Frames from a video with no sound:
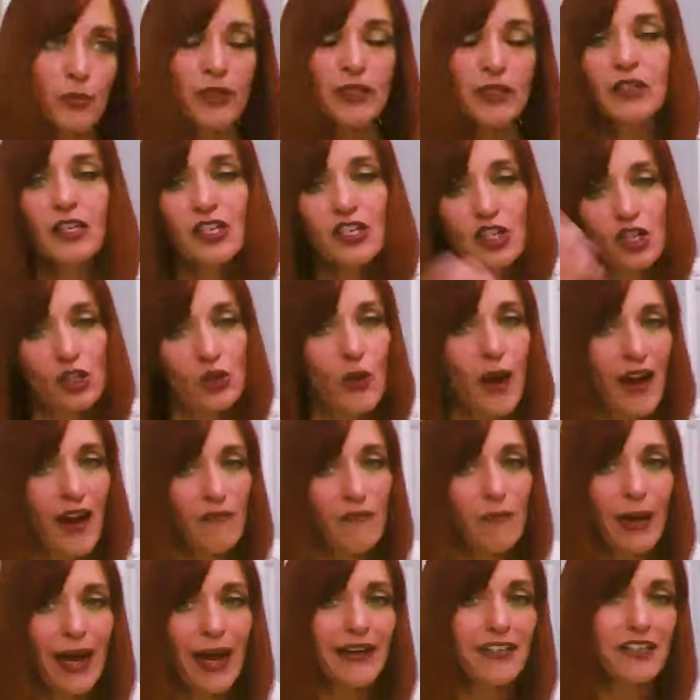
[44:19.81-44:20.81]
because you have
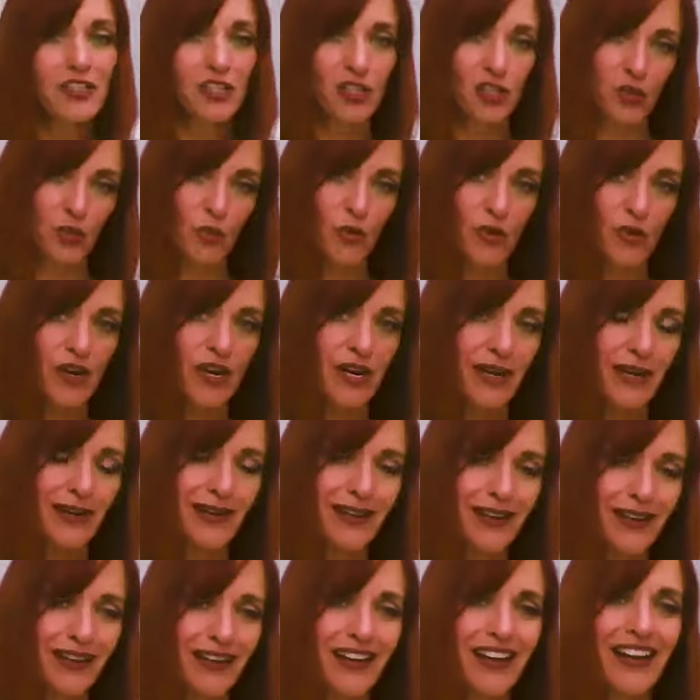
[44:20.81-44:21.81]
backstory.
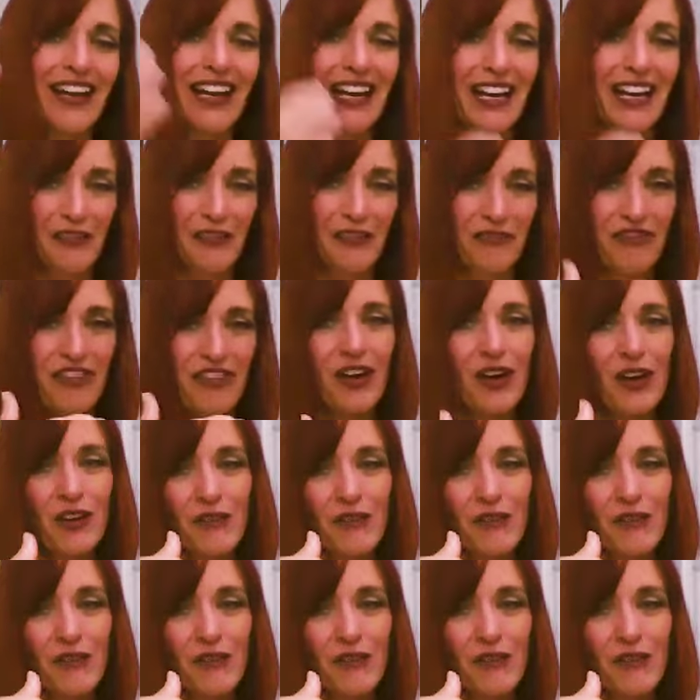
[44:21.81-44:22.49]
If they've